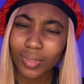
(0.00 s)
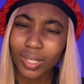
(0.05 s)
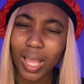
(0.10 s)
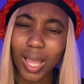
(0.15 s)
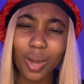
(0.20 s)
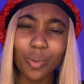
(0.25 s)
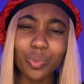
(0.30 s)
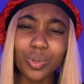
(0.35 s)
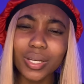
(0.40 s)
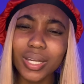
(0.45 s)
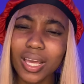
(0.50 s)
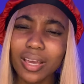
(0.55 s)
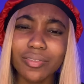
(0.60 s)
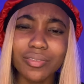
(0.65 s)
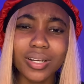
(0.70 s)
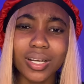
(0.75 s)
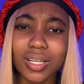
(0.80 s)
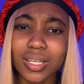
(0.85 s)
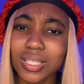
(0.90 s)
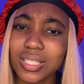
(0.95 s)
I will never
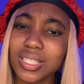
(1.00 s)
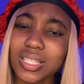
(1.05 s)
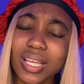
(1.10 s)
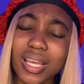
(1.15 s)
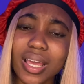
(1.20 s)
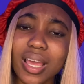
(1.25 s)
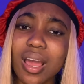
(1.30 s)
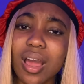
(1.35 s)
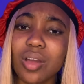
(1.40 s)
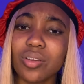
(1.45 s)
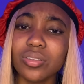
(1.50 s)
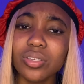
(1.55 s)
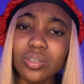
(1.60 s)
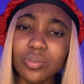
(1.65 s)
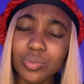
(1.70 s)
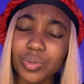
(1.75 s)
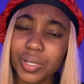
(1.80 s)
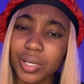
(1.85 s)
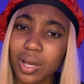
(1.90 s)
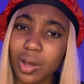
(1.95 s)
understand how you
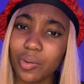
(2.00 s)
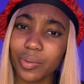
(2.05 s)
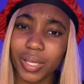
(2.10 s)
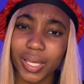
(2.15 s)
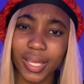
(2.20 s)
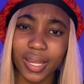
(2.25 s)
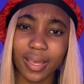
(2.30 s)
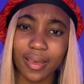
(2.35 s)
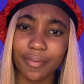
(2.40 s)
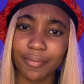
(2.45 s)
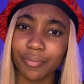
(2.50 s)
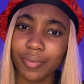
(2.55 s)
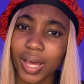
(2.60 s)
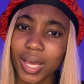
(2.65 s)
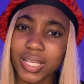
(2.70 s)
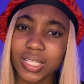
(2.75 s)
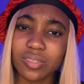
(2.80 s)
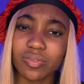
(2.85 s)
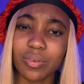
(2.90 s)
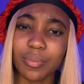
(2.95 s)
will go get
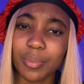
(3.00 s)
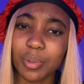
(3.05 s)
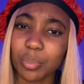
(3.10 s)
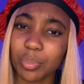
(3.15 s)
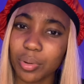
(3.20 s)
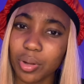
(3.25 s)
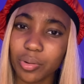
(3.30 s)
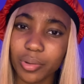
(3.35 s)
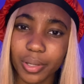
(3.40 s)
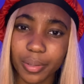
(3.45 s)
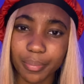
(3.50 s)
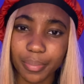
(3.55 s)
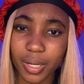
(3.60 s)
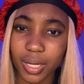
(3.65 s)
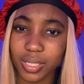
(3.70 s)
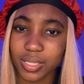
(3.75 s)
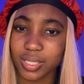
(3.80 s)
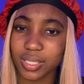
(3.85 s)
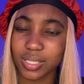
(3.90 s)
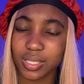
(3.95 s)
advice from a broken
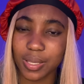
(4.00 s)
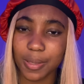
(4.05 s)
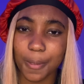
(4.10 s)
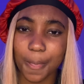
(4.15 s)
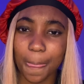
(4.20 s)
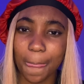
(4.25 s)
person.